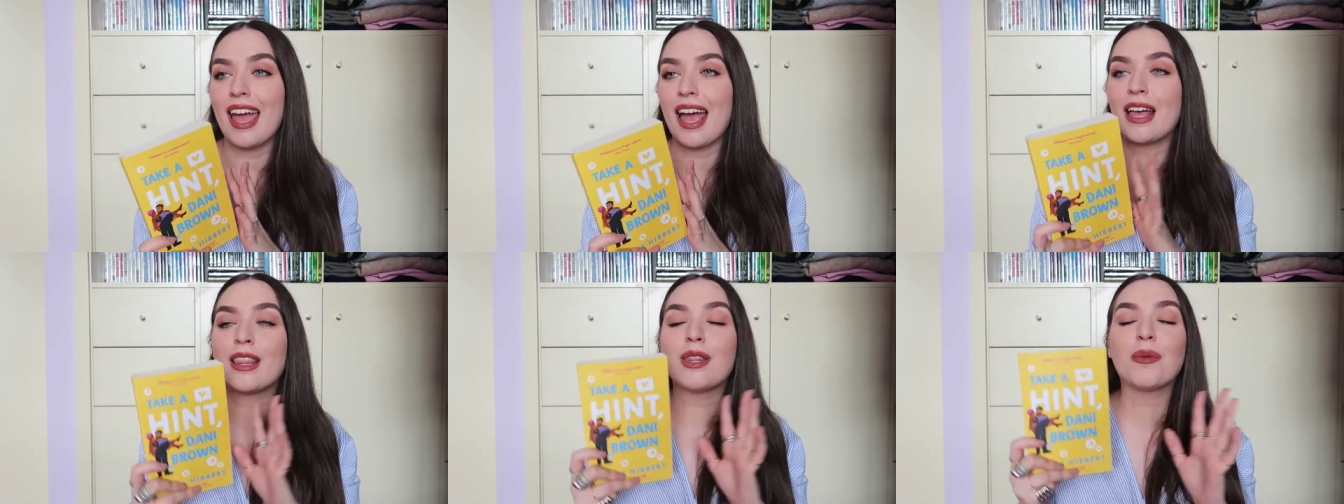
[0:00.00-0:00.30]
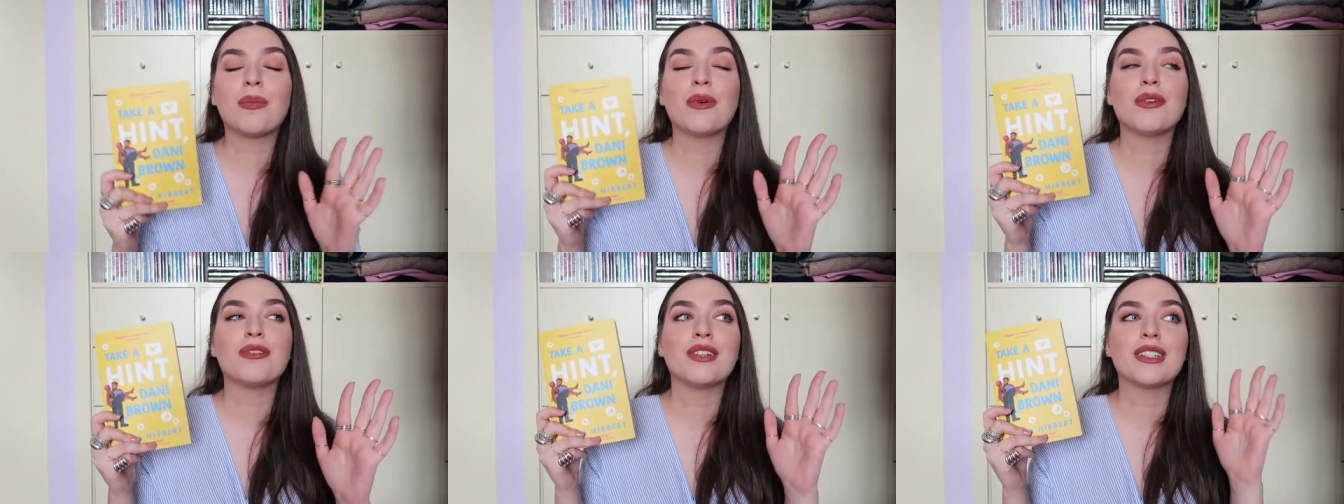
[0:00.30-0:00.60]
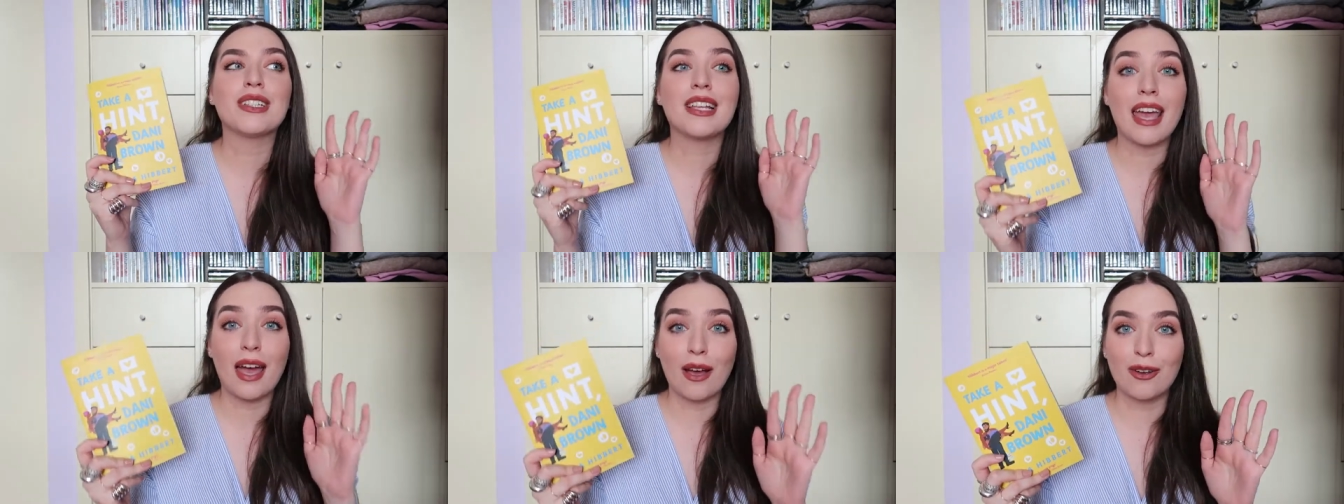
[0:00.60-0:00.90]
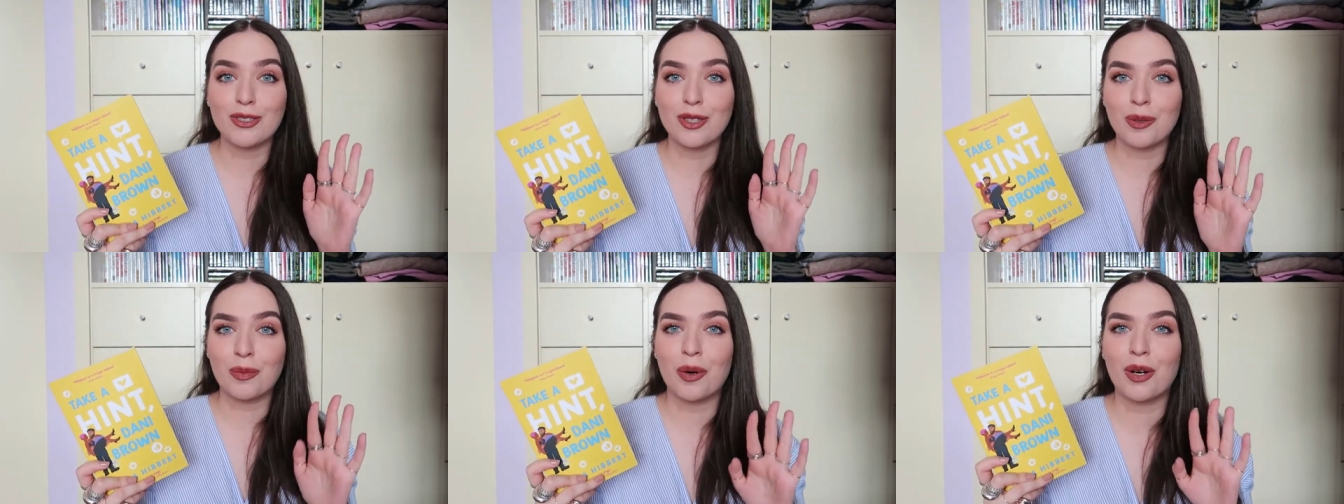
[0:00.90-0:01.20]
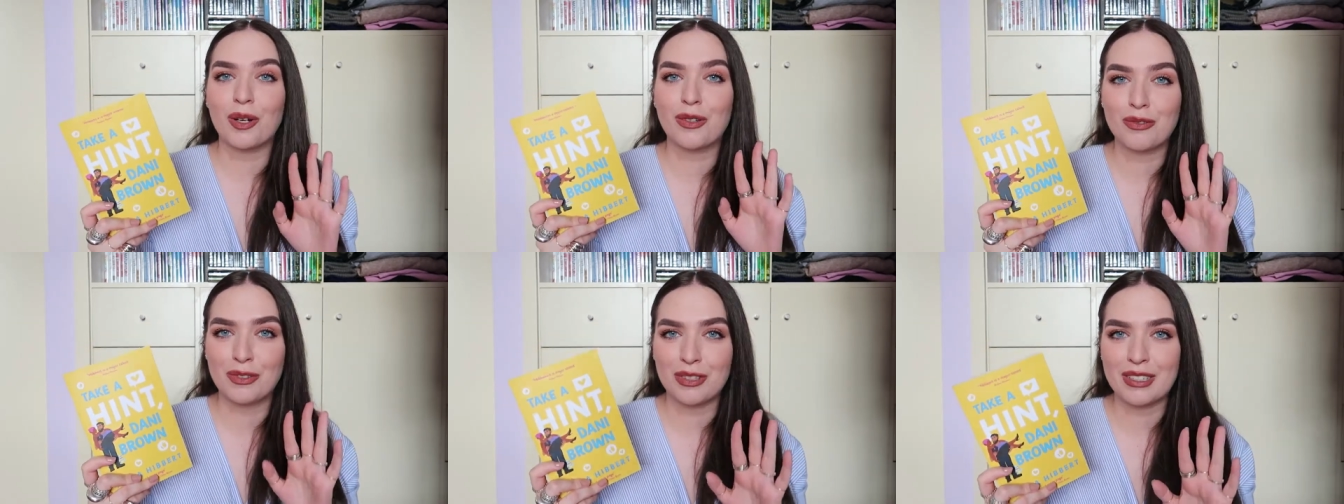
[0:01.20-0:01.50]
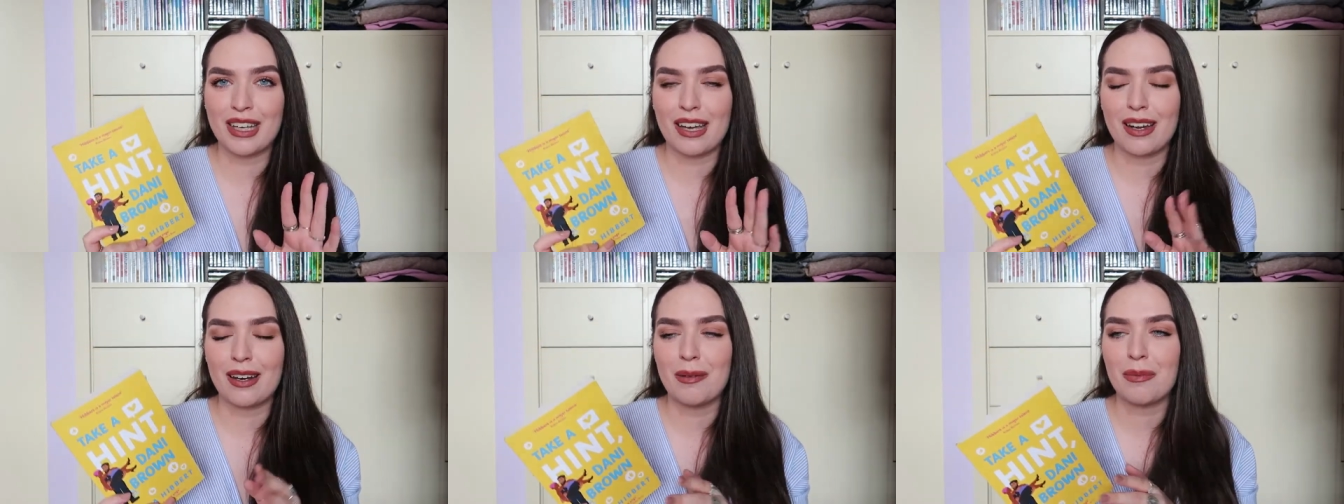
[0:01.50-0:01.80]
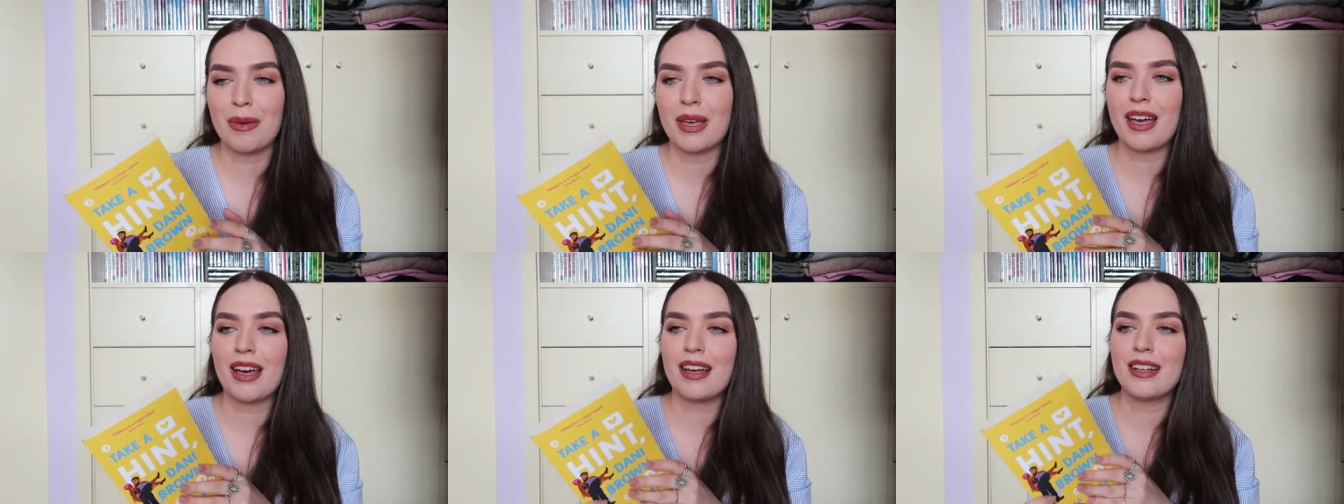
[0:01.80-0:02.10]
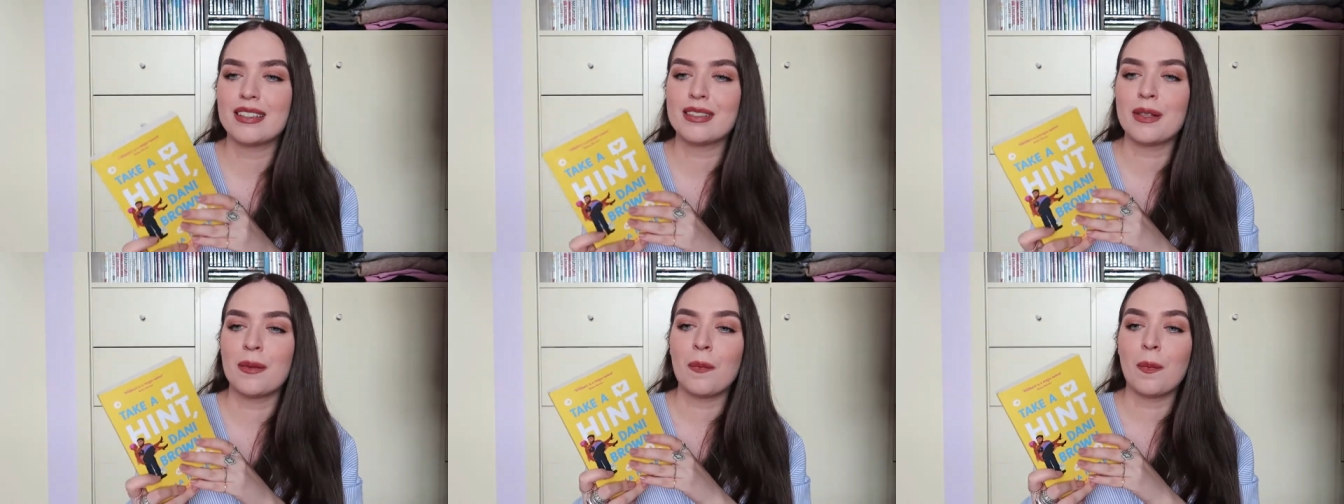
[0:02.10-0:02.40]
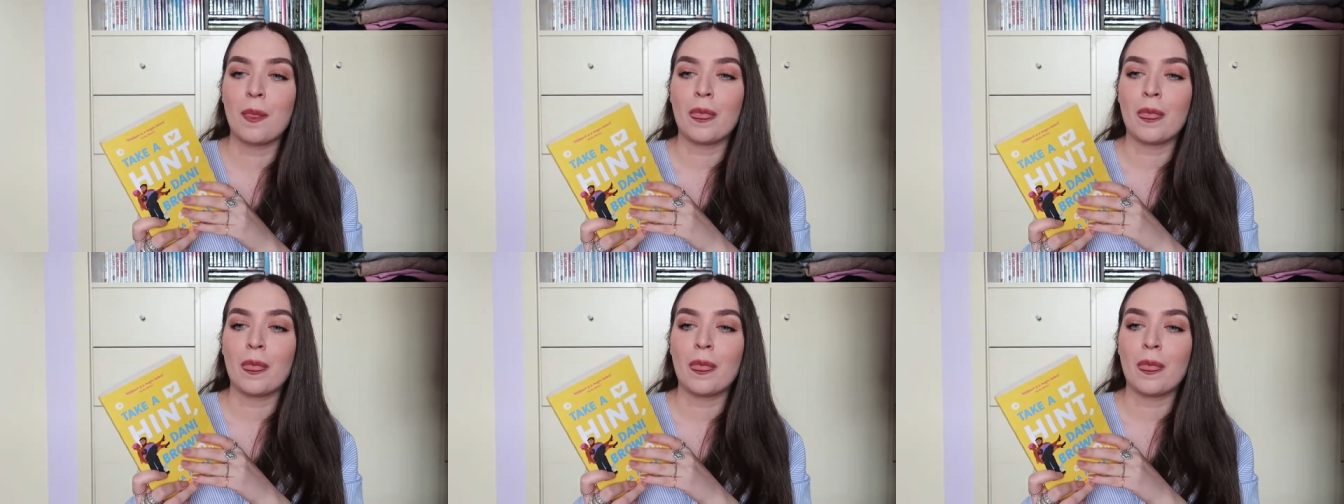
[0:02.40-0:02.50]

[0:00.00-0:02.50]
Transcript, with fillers: and the perfect counterpart for Danny, because